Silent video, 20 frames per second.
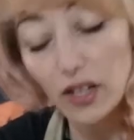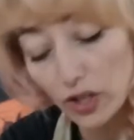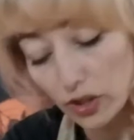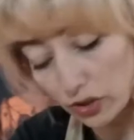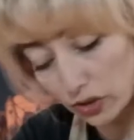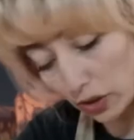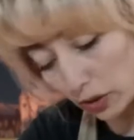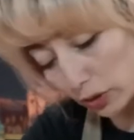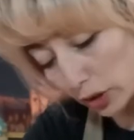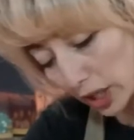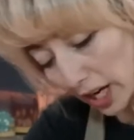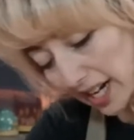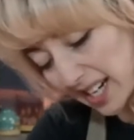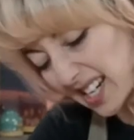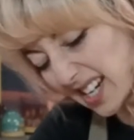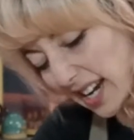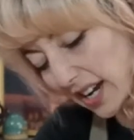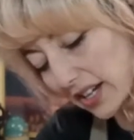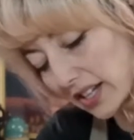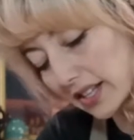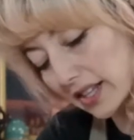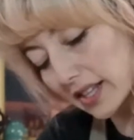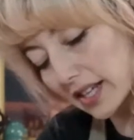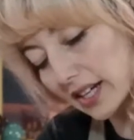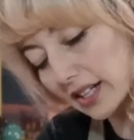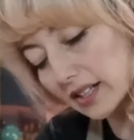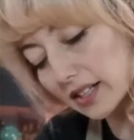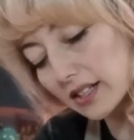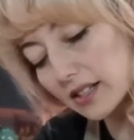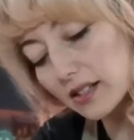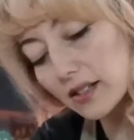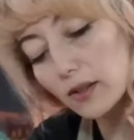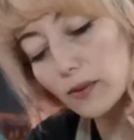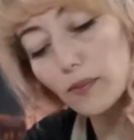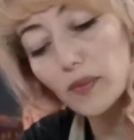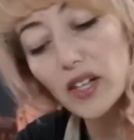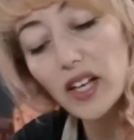So checking out your thickness